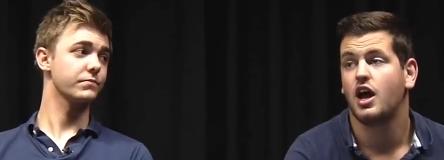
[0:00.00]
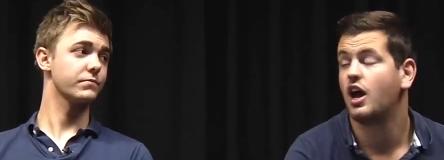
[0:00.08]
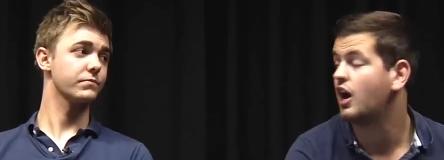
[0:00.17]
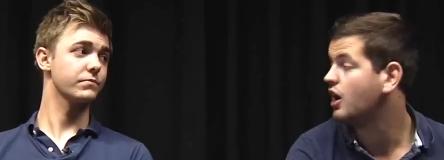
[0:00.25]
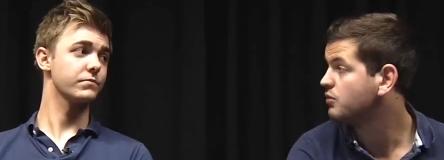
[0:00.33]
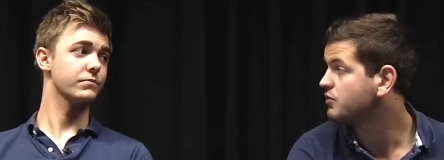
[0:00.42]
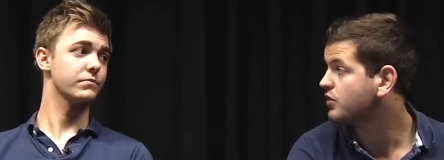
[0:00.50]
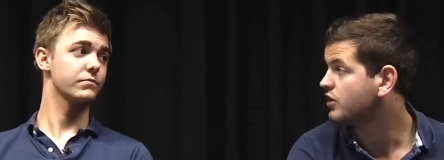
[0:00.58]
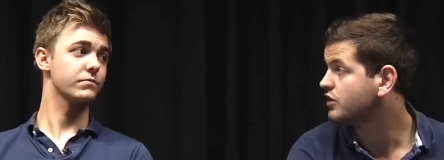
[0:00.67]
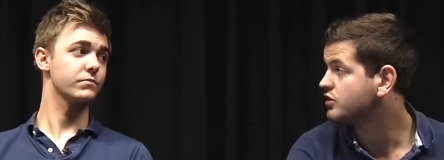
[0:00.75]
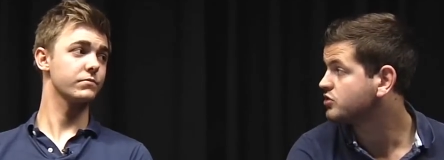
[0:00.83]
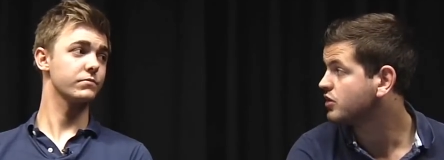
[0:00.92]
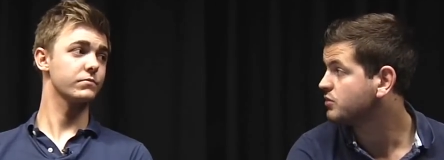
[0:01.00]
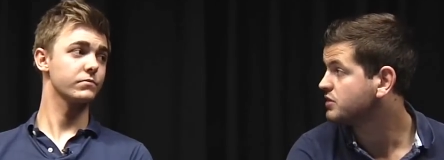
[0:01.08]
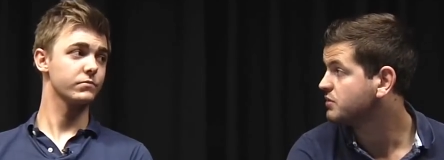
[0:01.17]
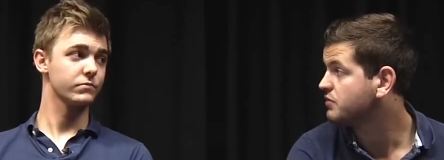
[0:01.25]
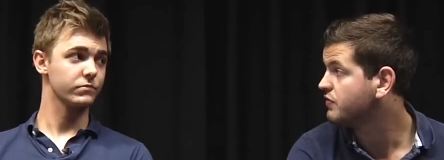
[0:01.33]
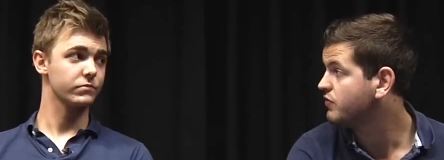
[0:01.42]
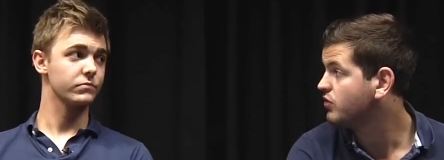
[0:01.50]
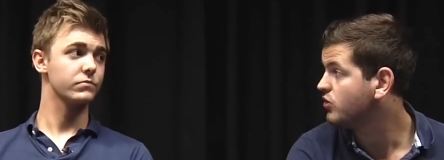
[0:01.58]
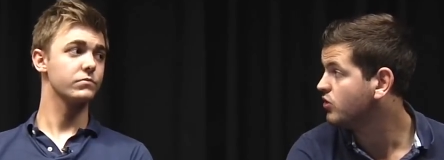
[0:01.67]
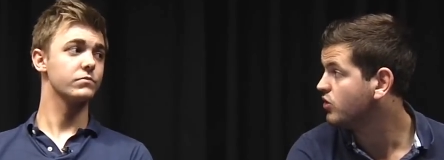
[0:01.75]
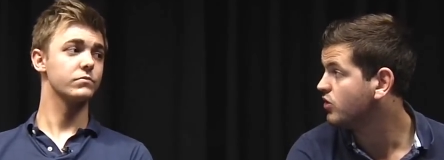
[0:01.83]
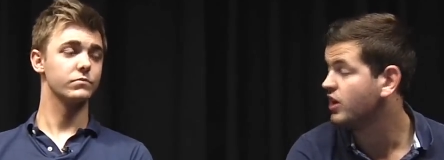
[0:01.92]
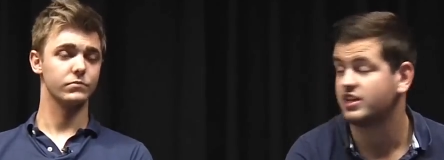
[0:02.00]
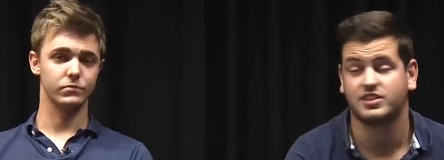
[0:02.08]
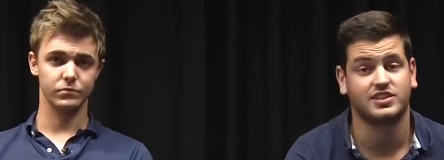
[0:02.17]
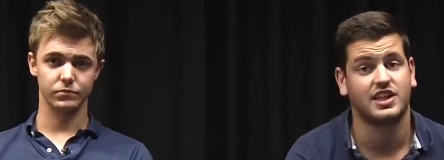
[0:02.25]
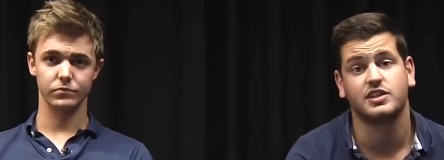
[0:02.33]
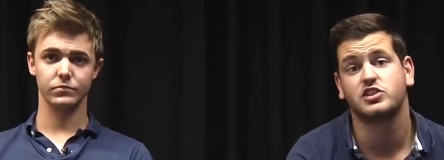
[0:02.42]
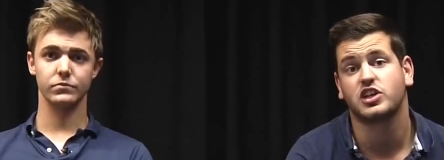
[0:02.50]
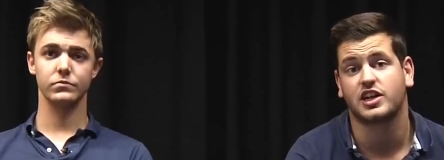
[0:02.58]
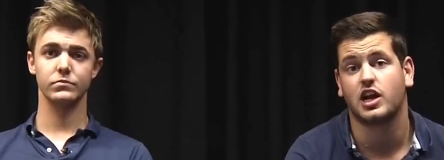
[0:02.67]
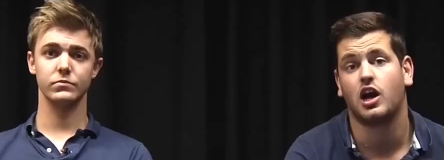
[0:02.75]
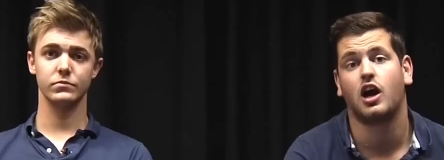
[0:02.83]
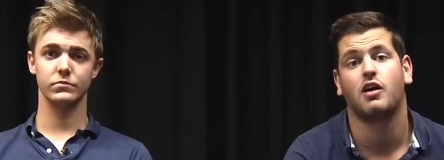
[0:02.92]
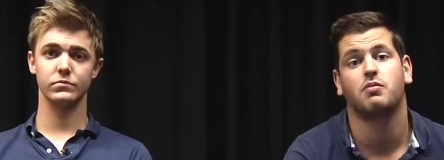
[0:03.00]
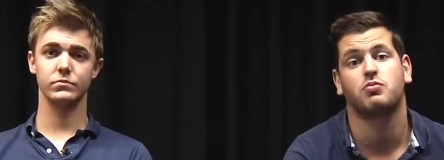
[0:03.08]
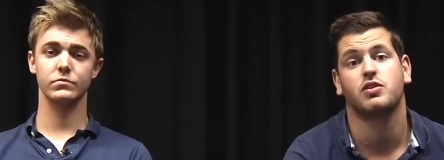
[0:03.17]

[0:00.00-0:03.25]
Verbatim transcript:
Speaker 1: Um, we've got another trailer we did before. As I say, check out our